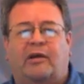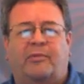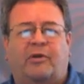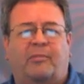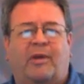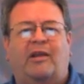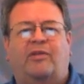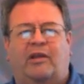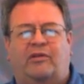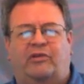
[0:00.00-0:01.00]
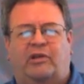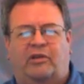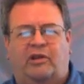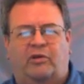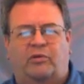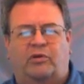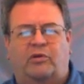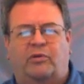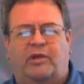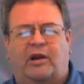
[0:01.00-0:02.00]
There are many things that you
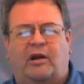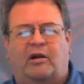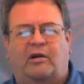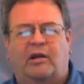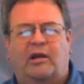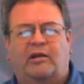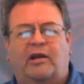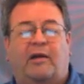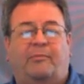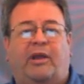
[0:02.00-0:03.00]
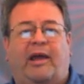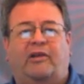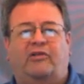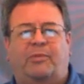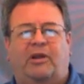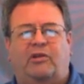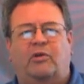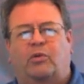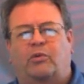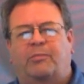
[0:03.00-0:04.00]
do that are complex, but you
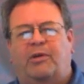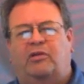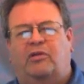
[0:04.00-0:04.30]
will repeat